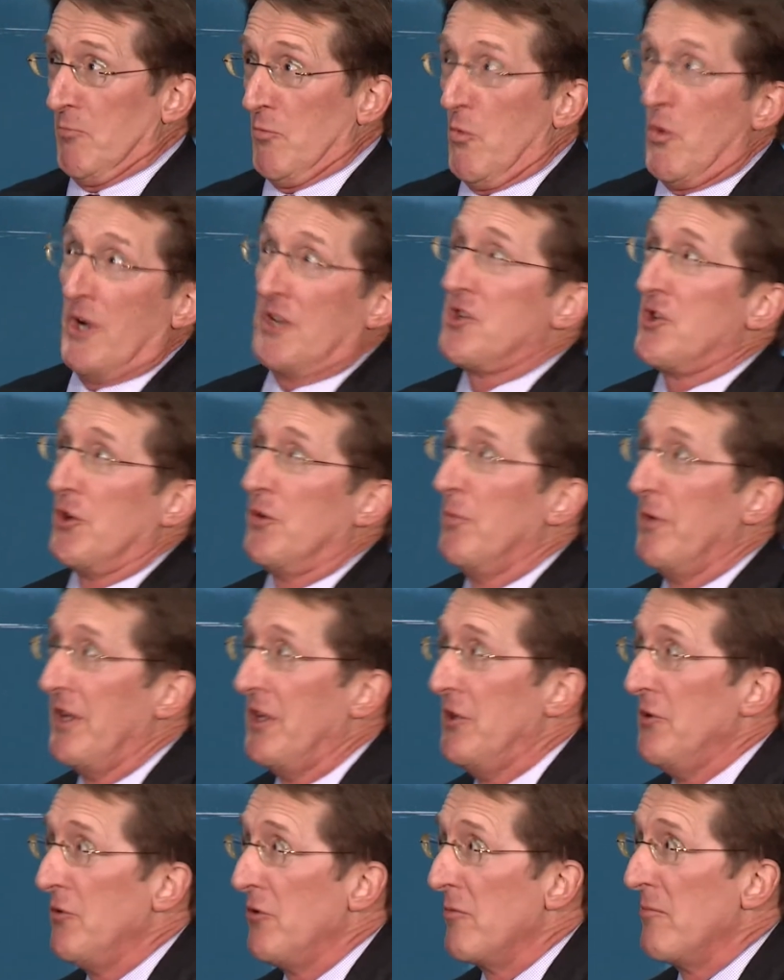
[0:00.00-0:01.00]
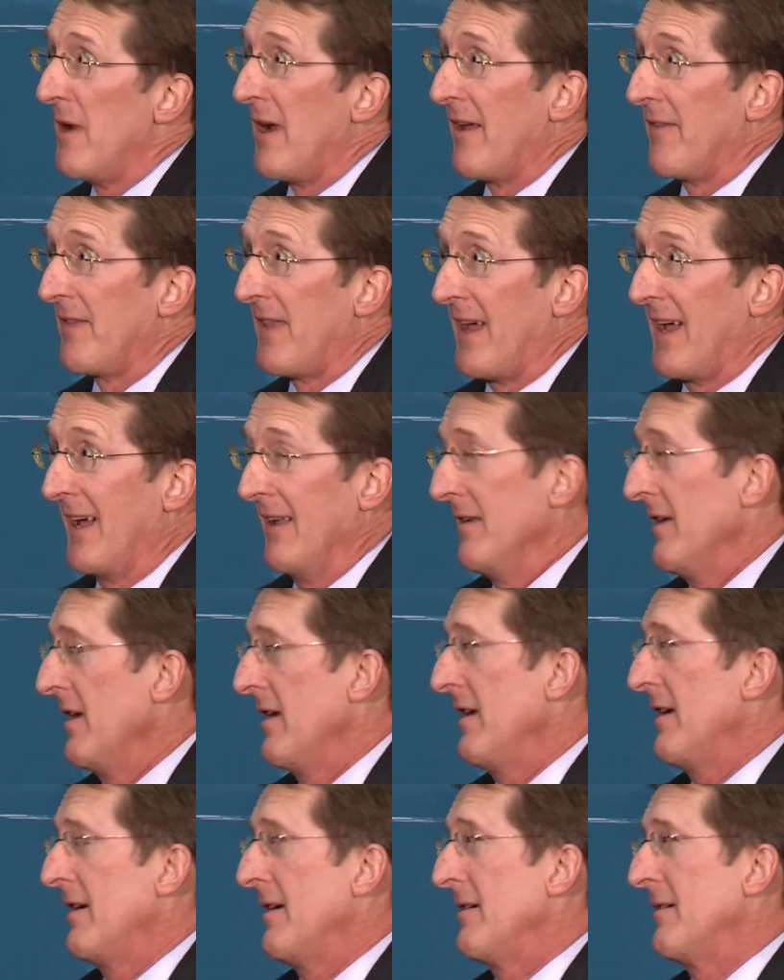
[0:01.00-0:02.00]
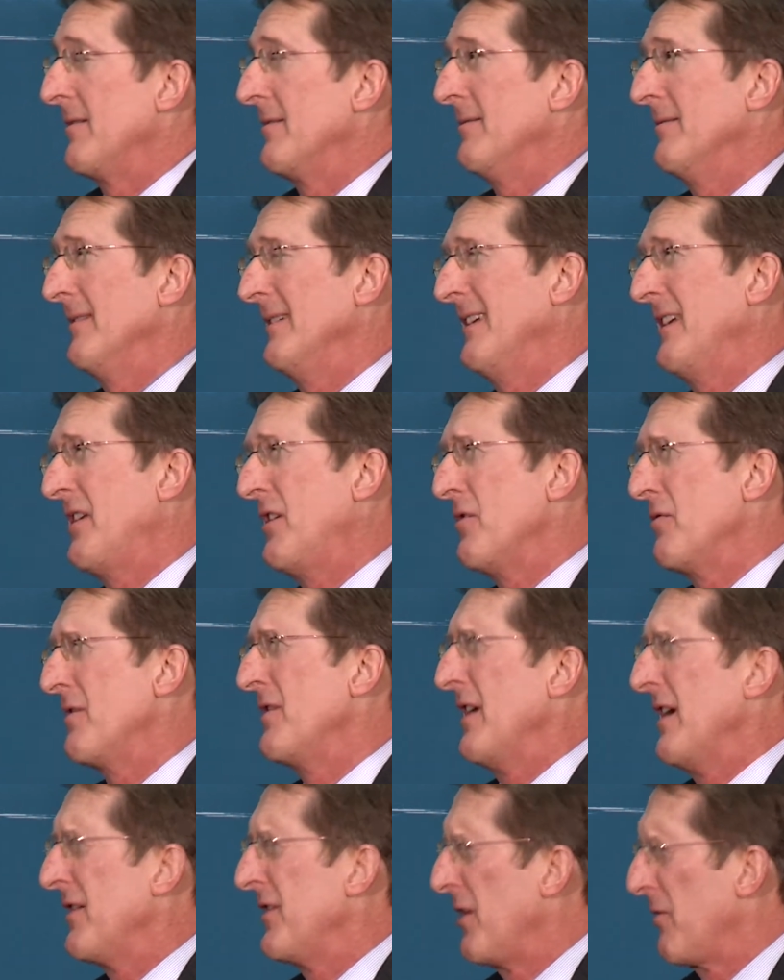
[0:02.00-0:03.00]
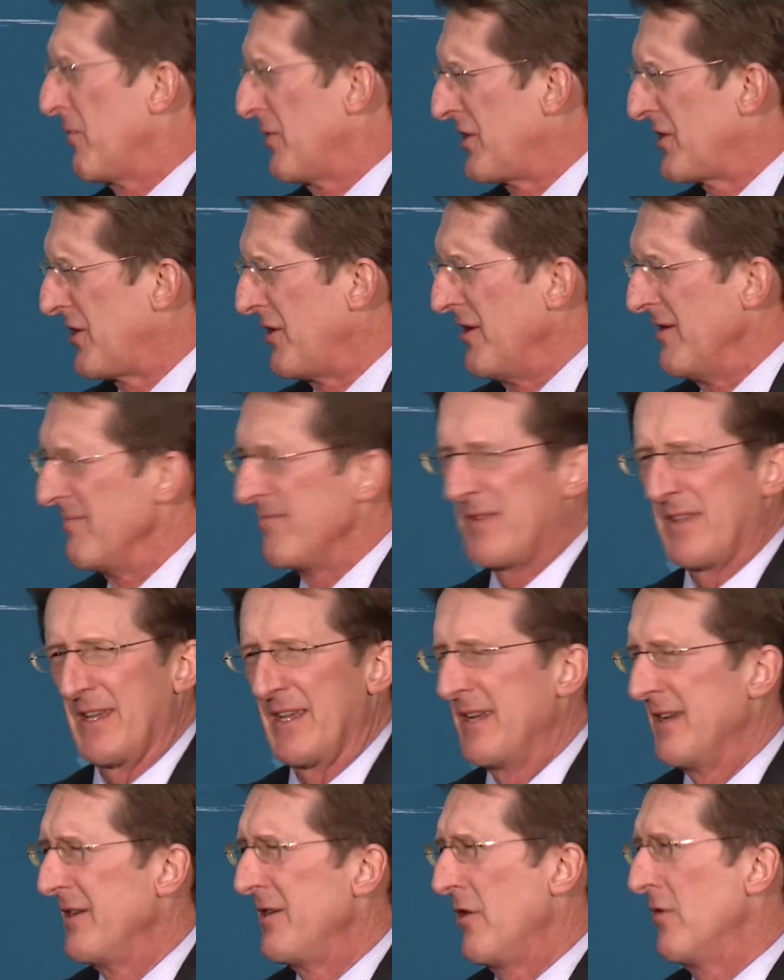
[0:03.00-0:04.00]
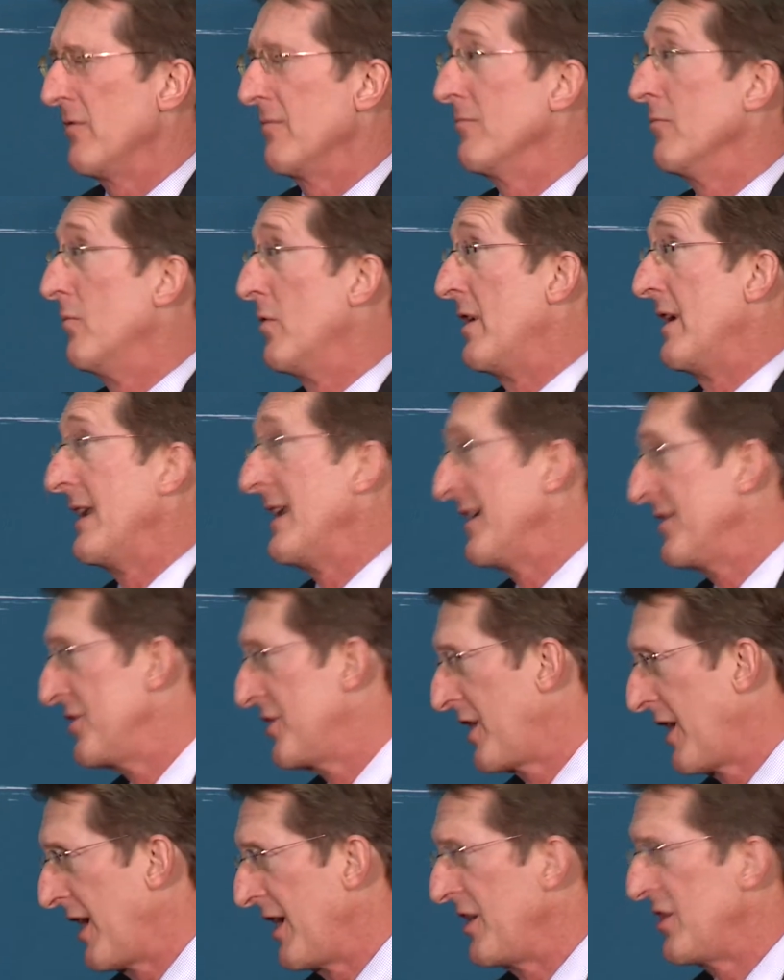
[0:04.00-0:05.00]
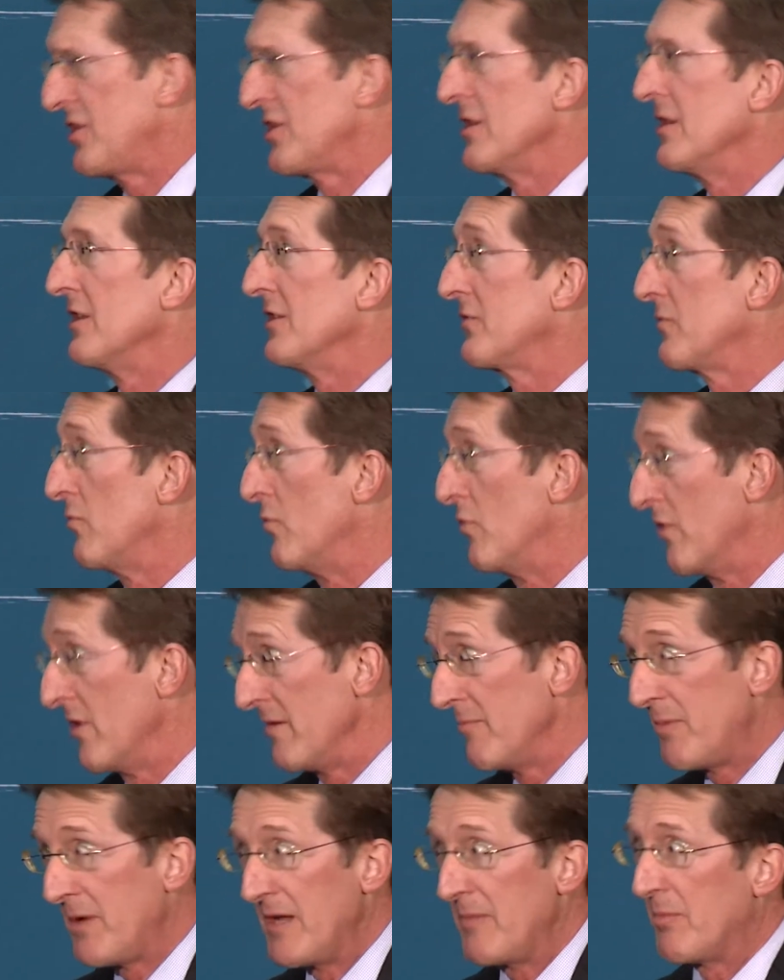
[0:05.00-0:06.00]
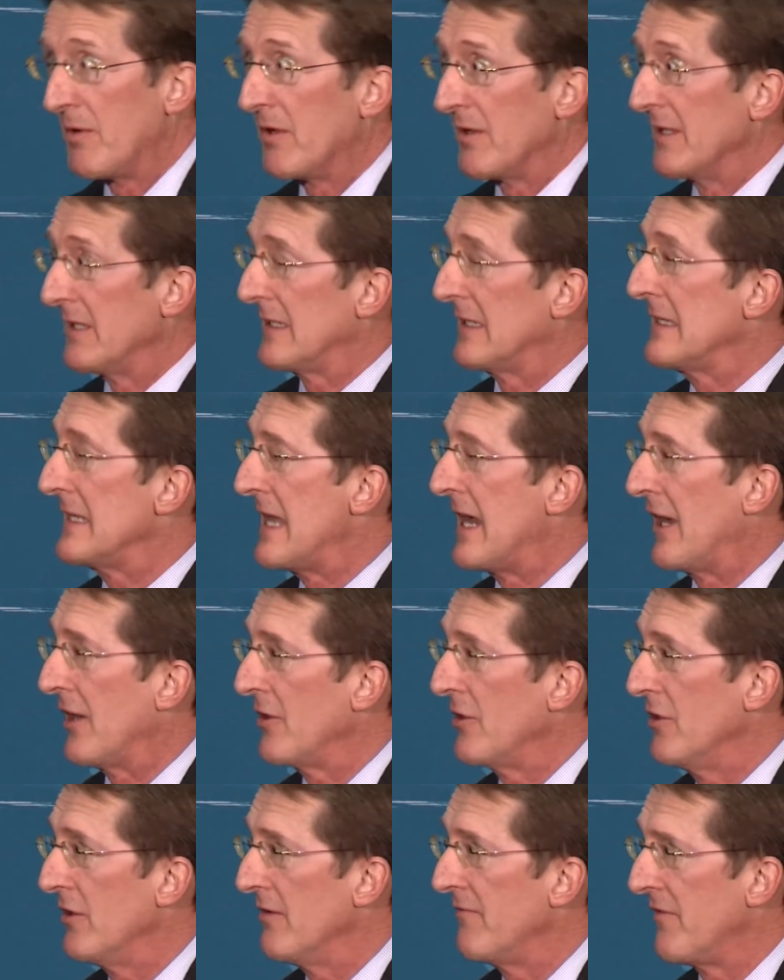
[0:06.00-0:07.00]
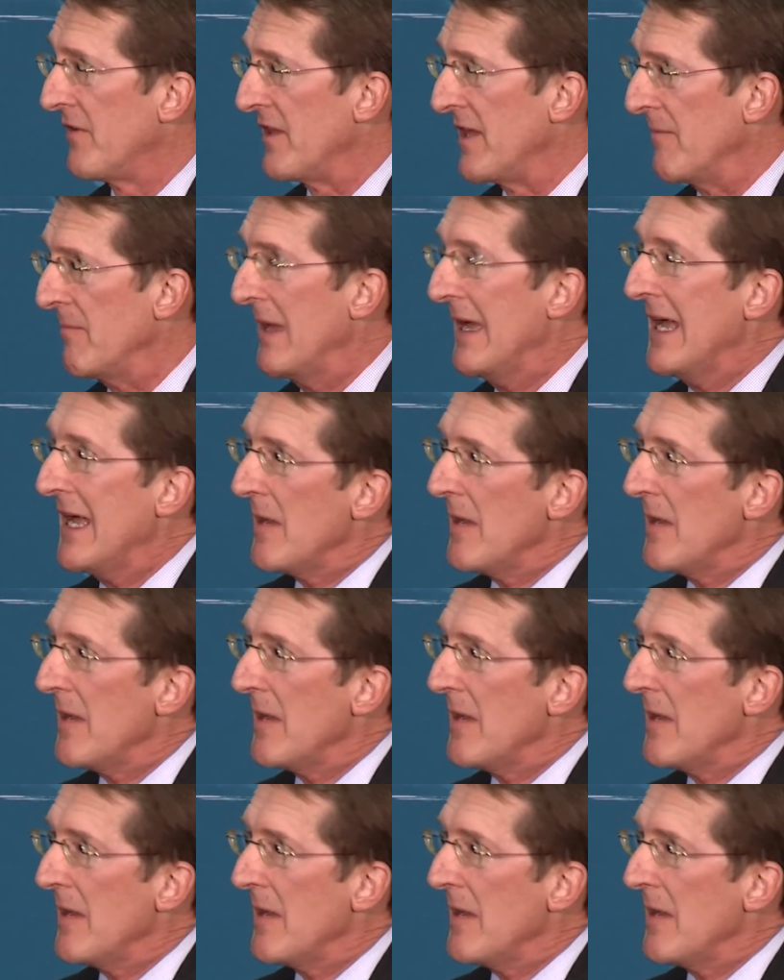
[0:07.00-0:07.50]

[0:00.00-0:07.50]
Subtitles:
What should we do about that? And there were certain things, one, education, let's warn people this is not good for them.